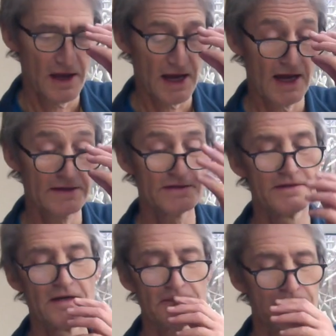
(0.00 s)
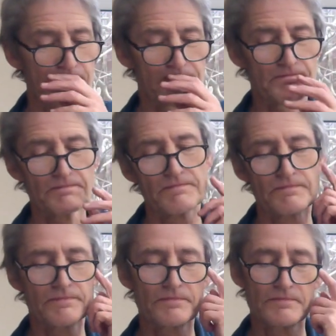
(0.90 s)
And um,
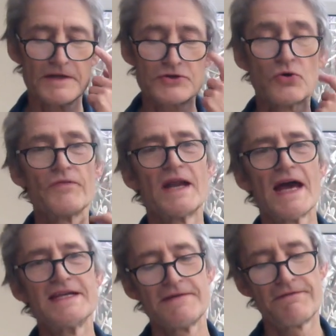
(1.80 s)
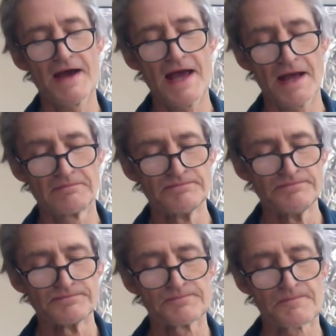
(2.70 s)
it's called The Lady Fair.
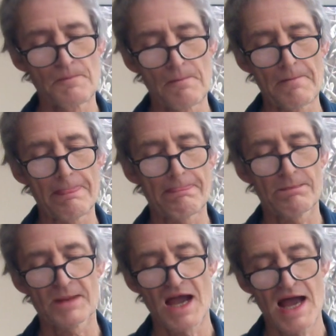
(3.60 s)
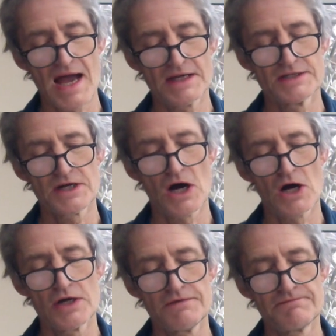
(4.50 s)
And
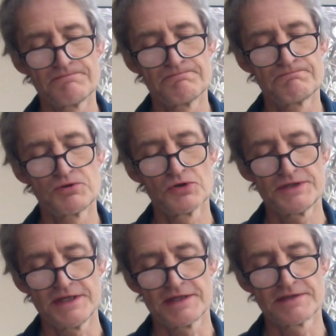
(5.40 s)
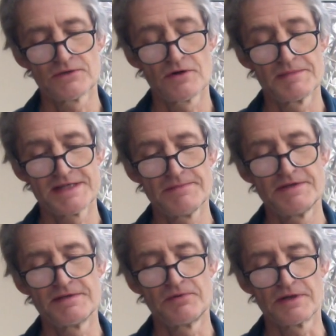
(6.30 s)
I've put it, or I'm
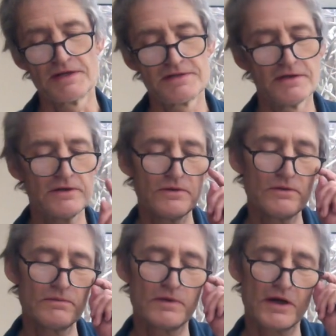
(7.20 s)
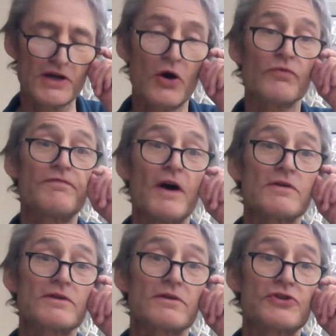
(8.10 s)
attempting to put it, to like an old
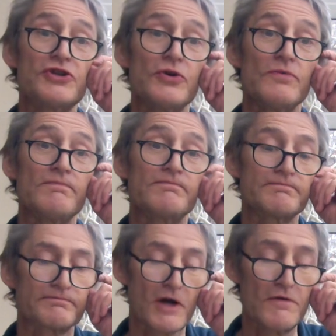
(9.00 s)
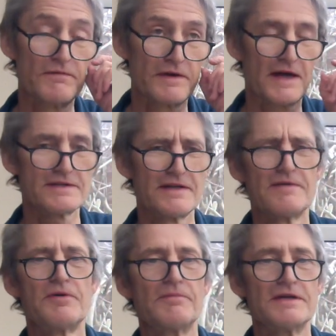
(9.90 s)
folk tune. Hopefully that's in the
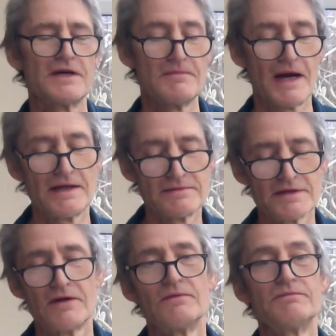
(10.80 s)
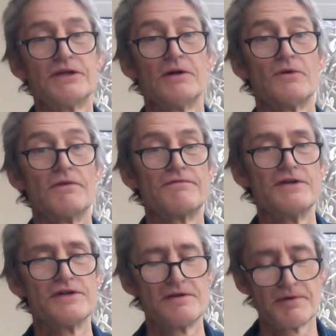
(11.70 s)
public domain, so, you know, not
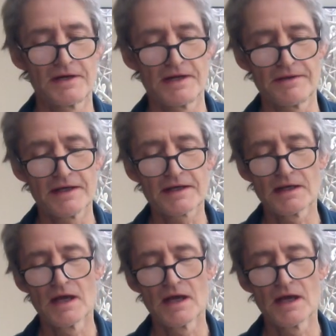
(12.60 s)
infringing upon anything.